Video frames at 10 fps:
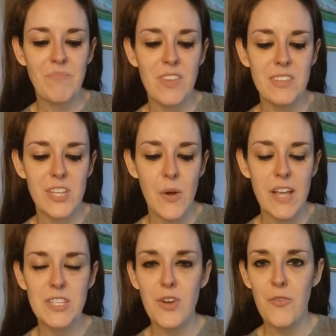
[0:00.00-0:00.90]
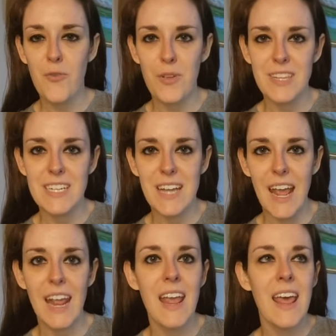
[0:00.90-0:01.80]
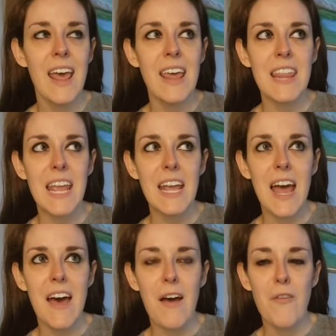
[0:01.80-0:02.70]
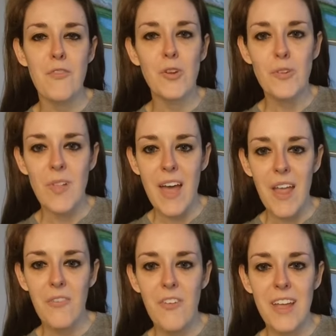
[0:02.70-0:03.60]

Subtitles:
So, as you go forth today, think of your life